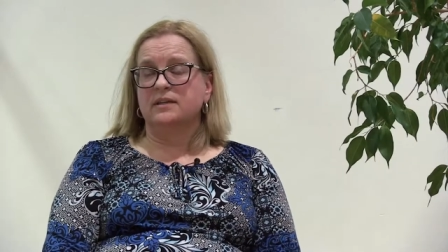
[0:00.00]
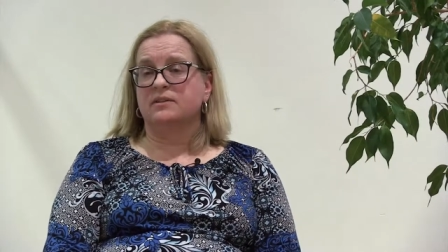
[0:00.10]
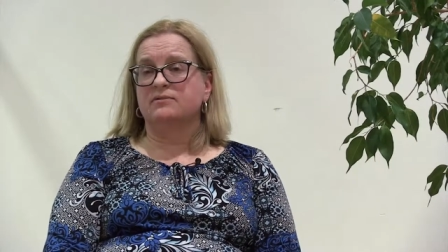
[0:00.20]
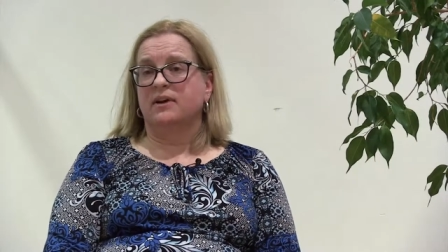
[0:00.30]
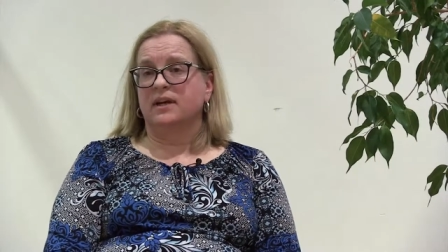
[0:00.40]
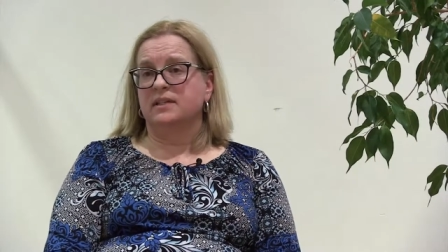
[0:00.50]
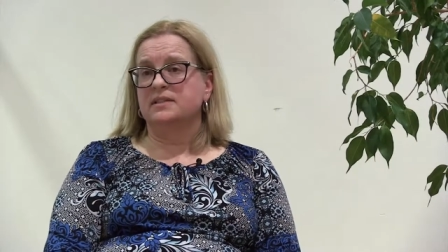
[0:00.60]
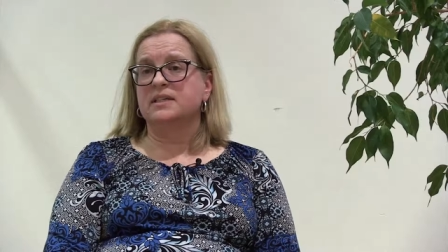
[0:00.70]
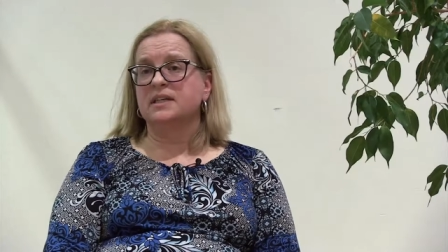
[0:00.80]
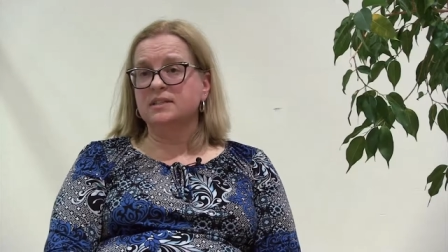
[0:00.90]
that
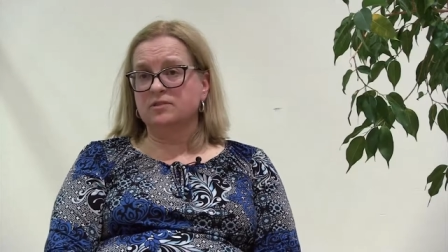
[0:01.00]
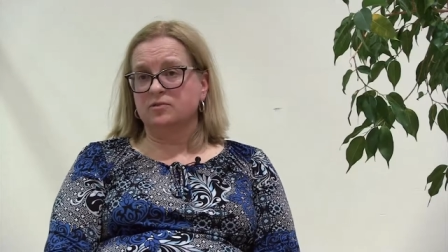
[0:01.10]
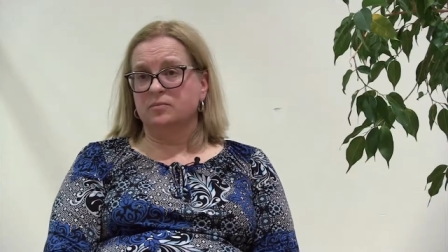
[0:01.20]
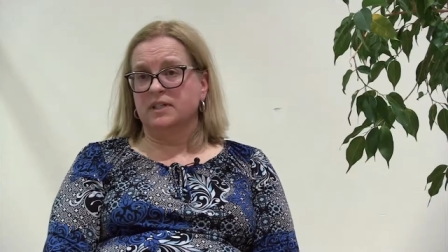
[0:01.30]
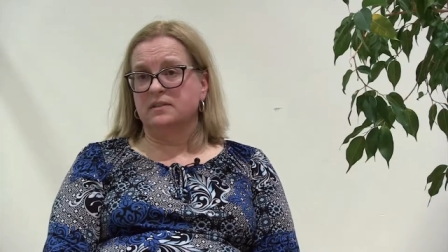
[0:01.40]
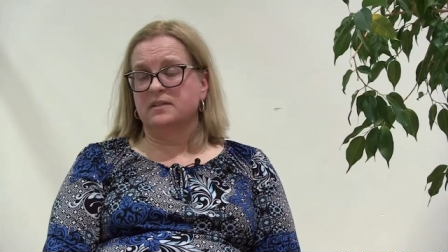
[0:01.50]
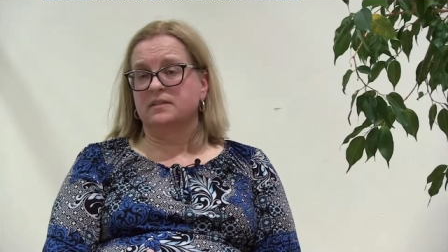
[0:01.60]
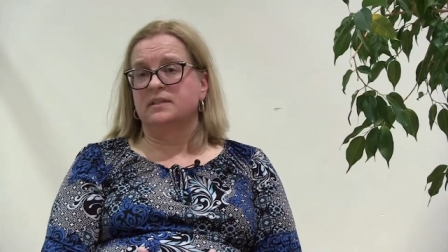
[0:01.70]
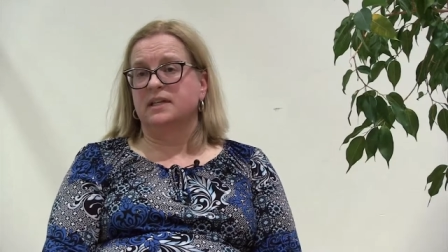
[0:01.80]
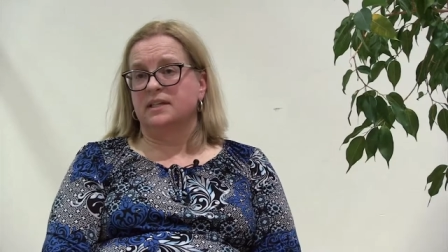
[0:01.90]
financing
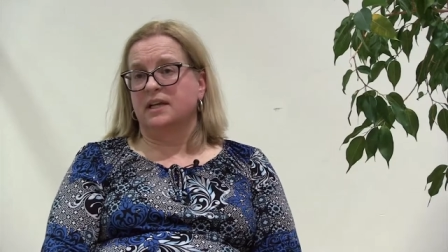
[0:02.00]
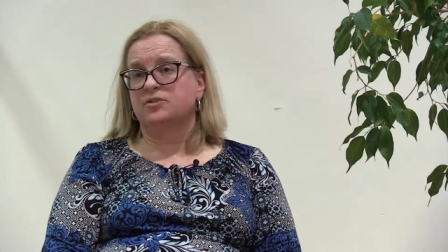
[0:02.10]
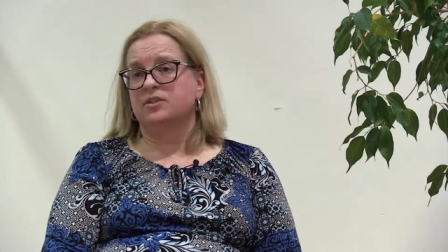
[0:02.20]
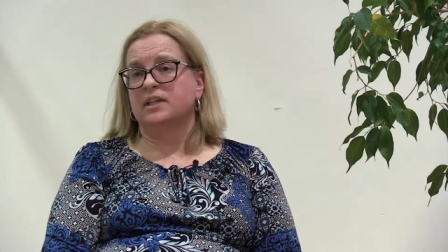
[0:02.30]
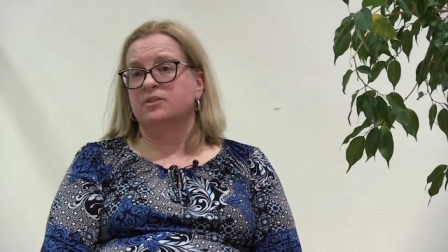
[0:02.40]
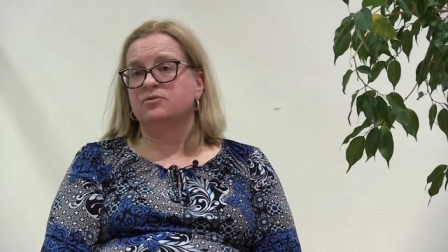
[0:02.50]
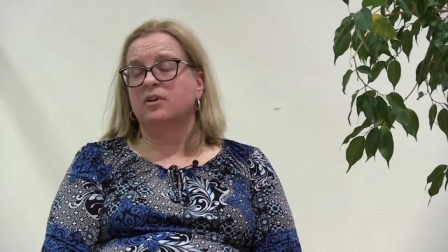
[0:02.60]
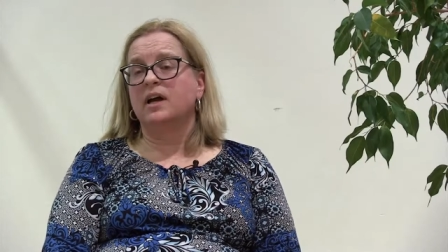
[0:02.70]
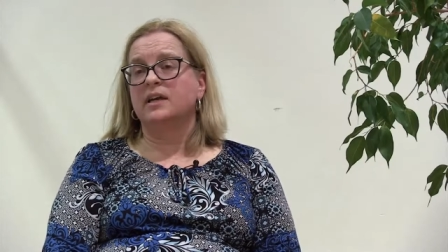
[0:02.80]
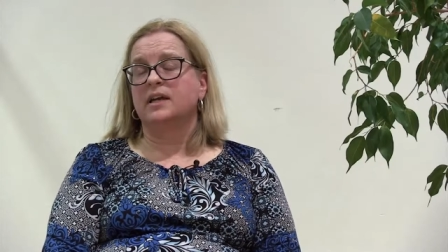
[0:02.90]
instruments that actually
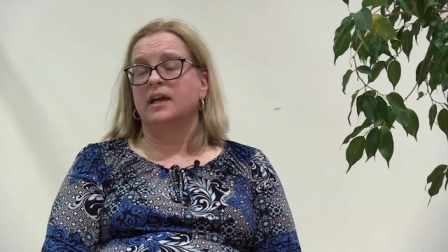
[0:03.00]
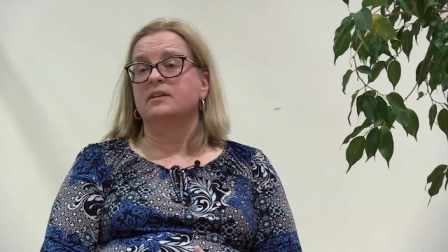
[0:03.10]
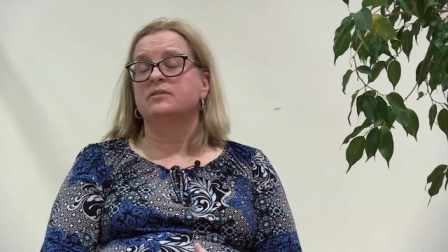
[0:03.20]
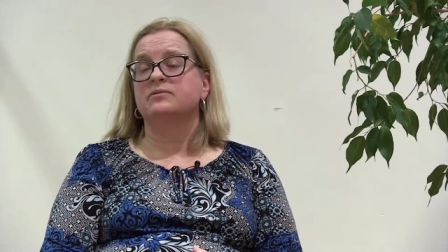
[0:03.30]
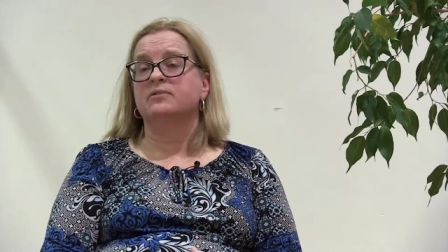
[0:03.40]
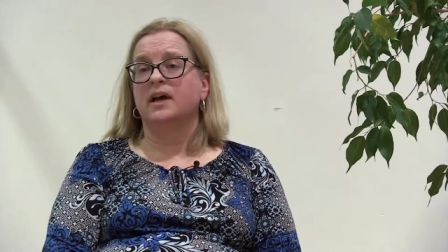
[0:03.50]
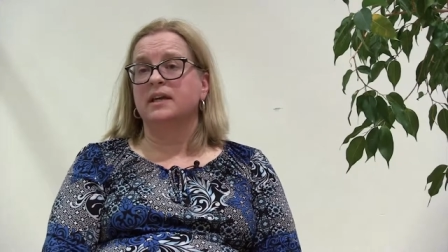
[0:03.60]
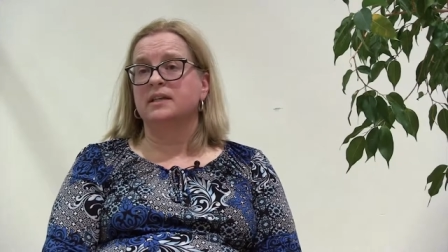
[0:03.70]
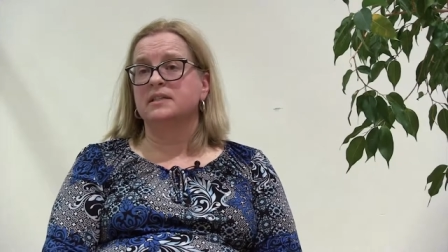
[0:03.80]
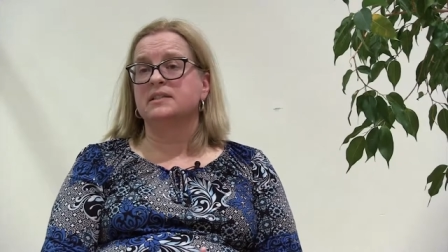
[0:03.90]
try and
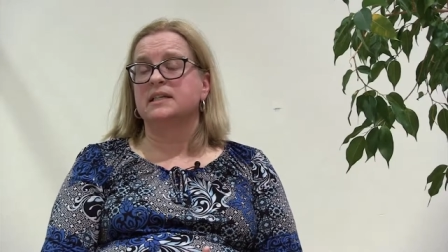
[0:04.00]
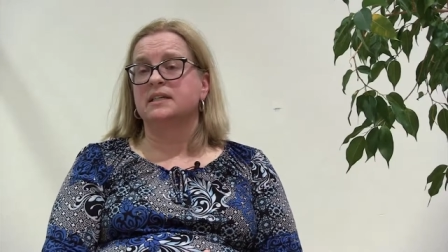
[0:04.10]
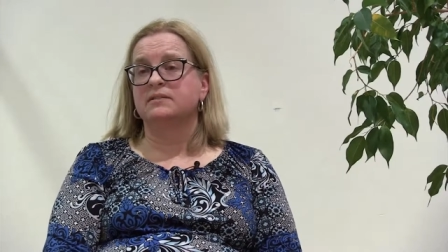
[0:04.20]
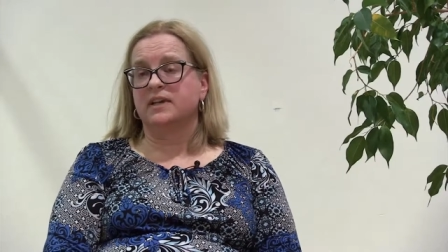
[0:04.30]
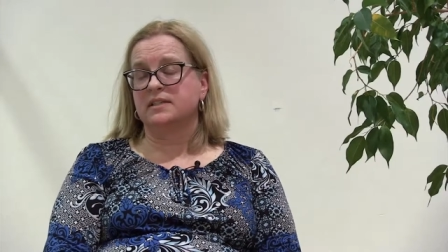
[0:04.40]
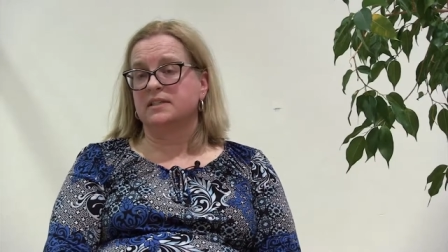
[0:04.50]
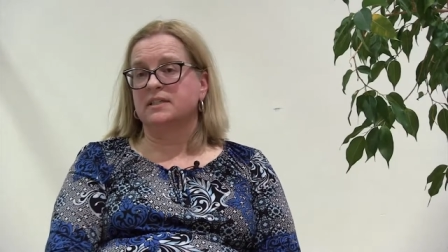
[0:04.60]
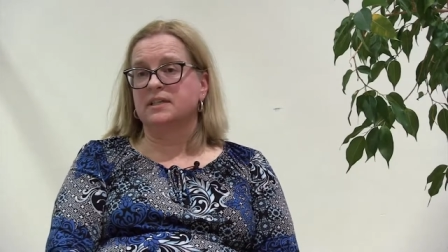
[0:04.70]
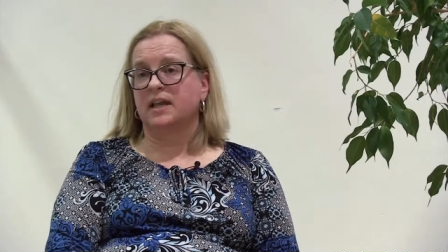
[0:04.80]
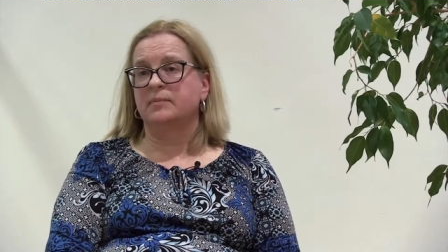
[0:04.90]
finance and invest
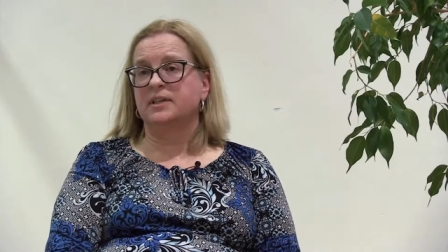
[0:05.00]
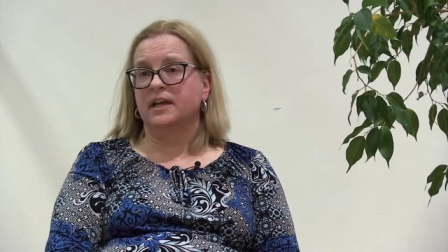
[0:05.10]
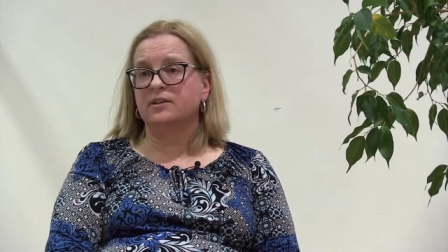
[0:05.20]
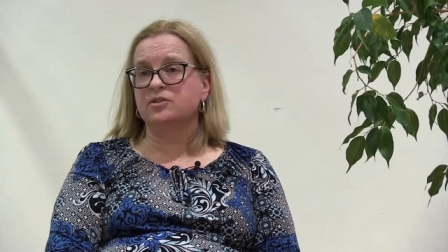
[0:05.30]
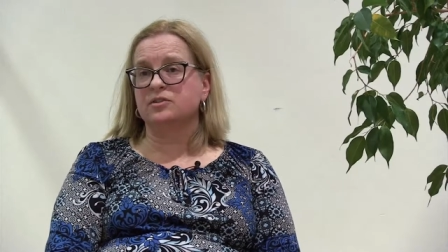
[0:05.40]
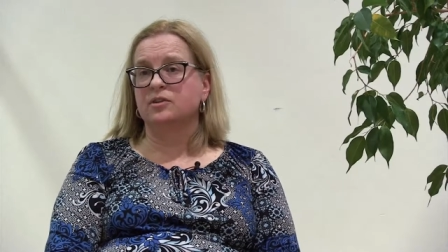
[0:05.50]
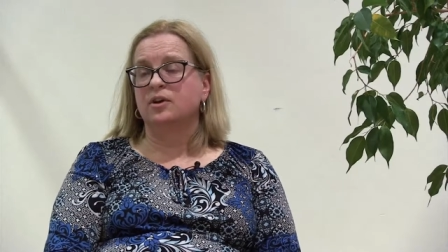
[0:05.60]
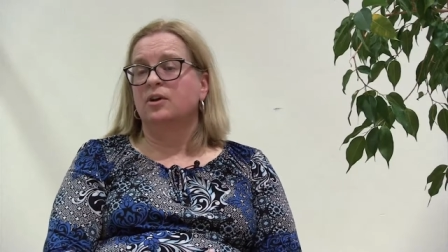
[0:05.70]
in climate action